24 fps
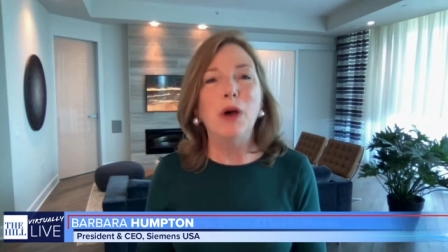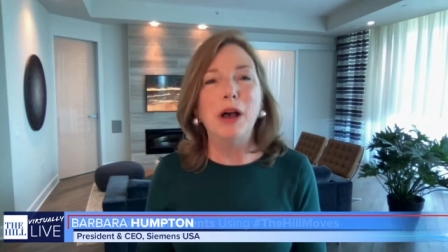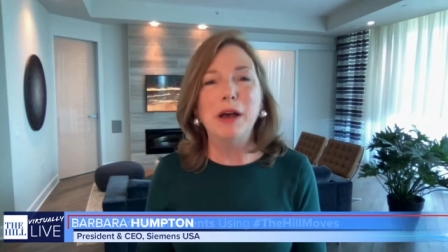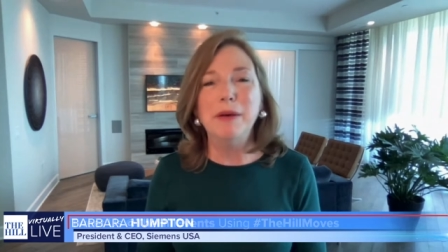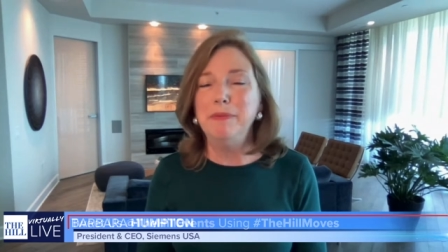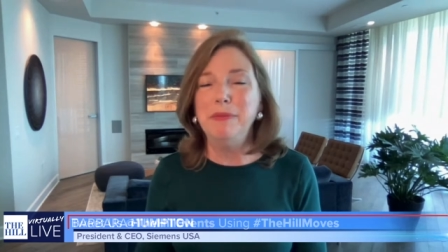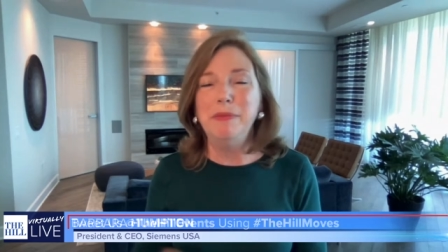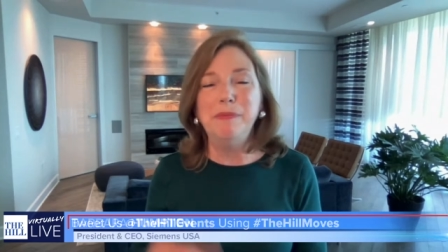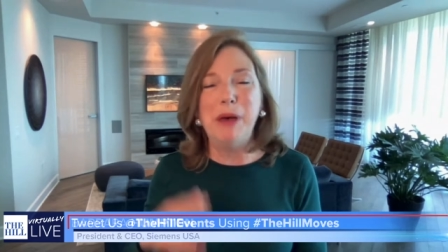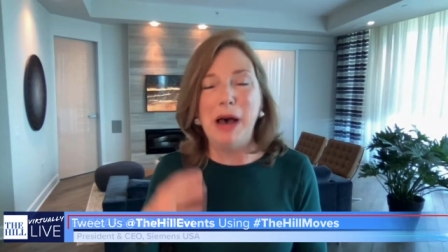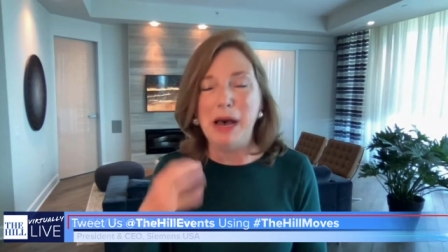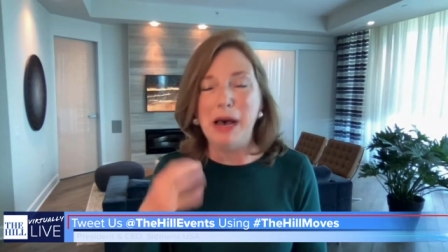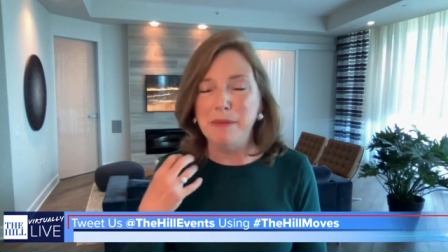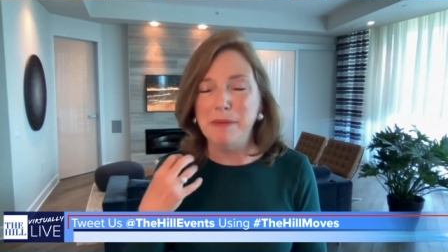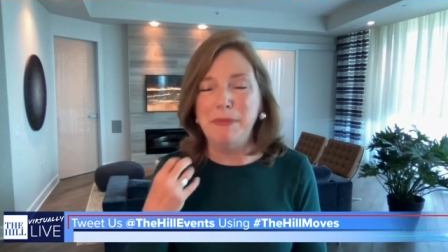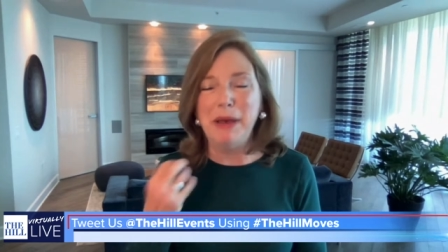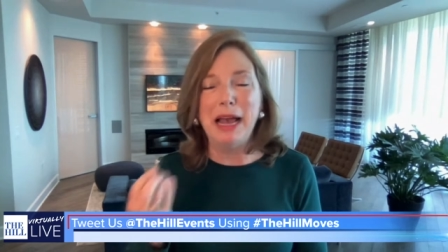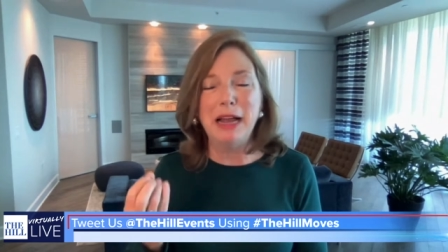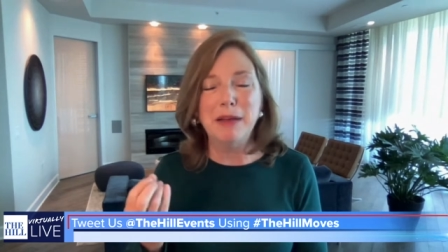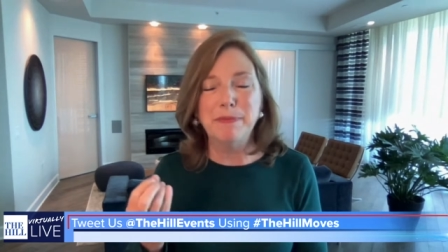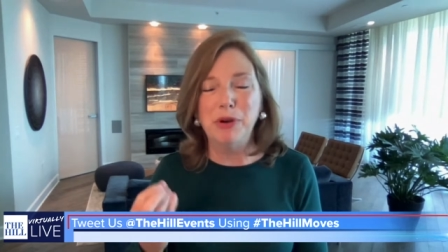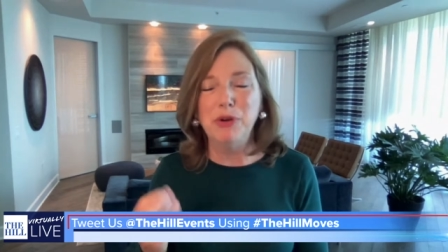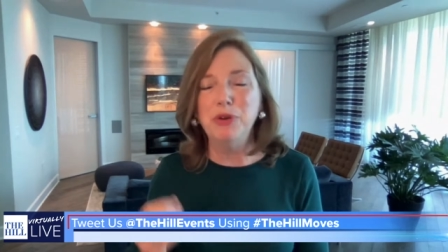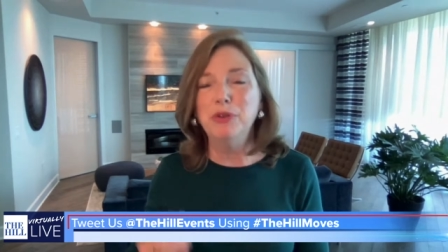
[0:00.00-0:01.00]
uh, uh,
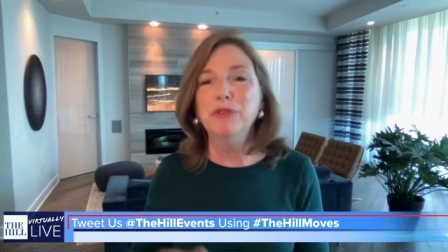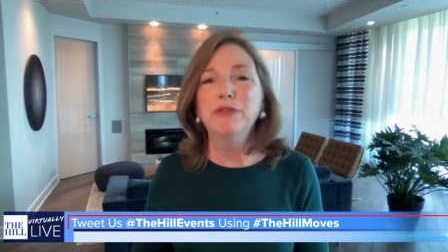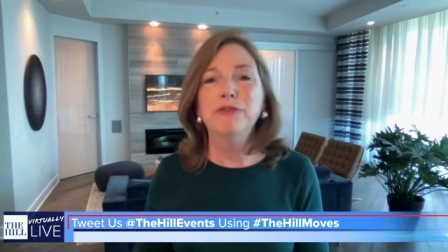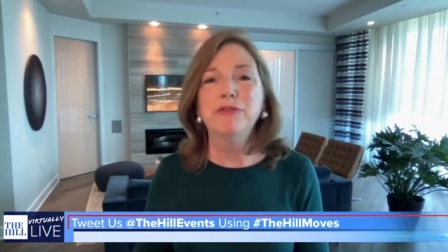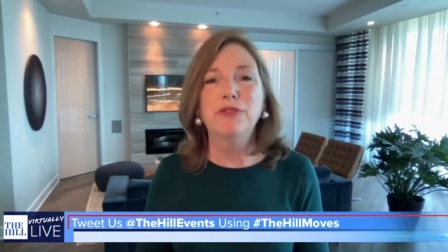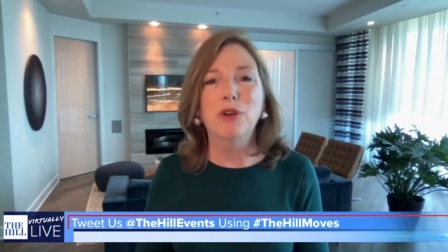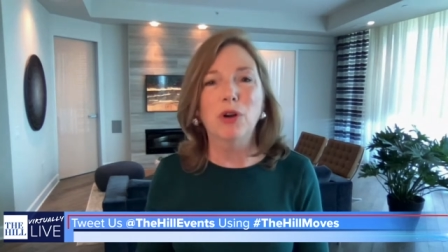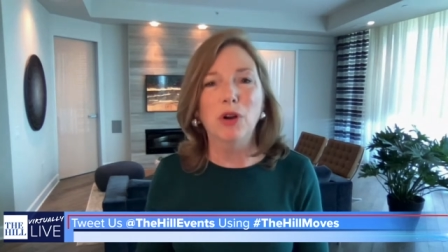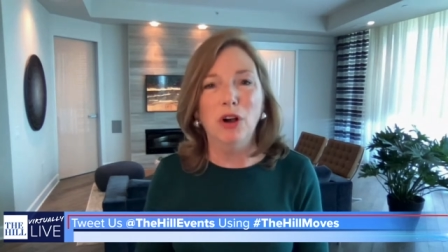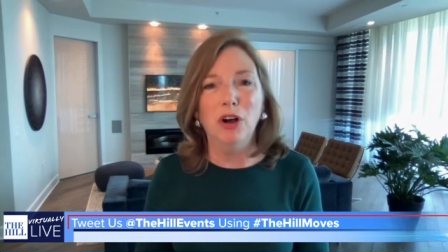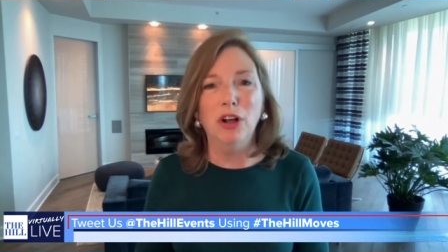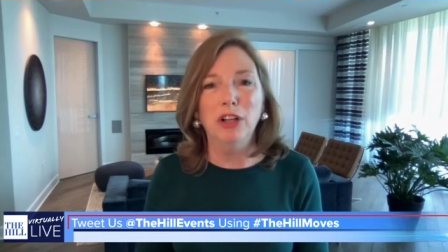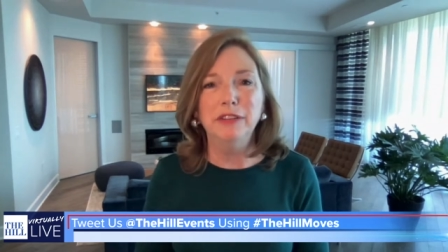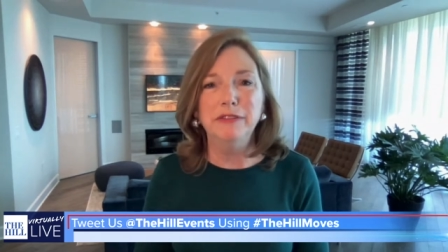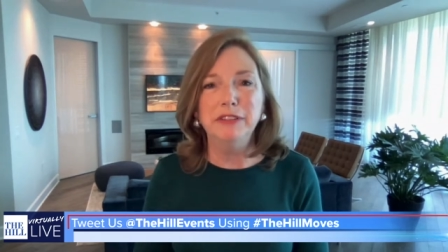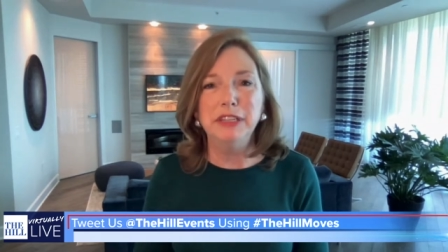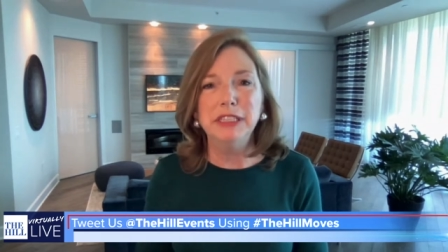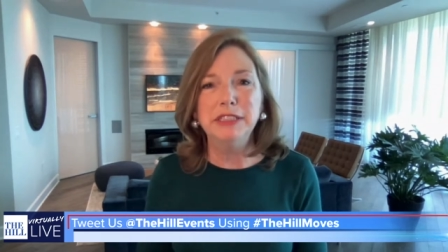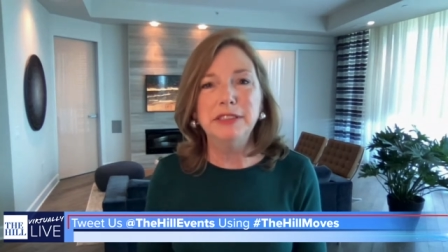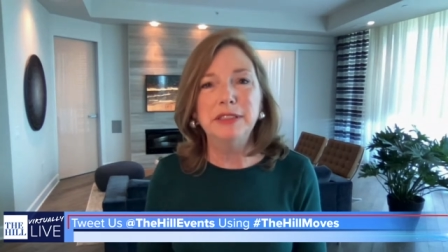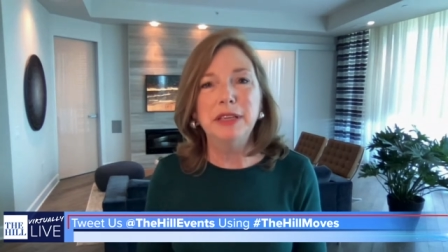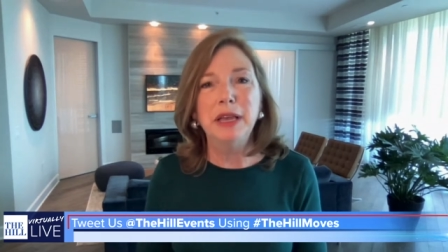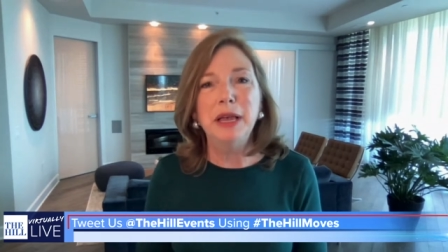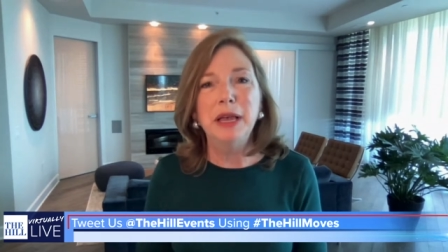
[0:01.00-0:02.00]
backbone for all of
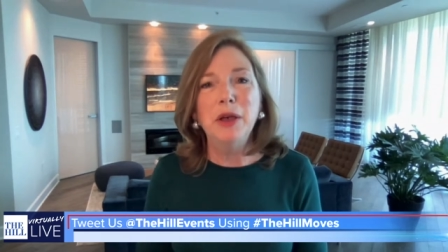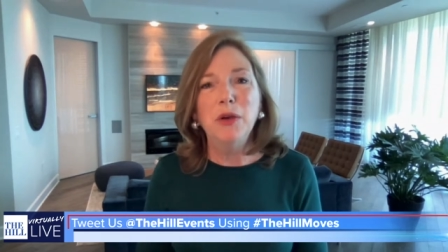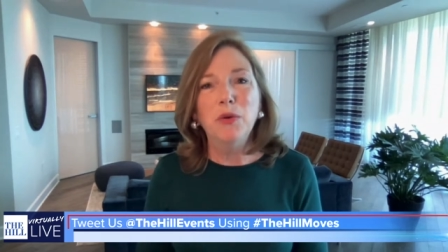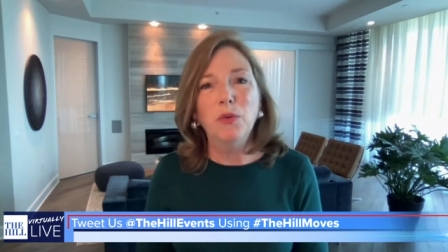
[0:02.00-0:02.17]
us.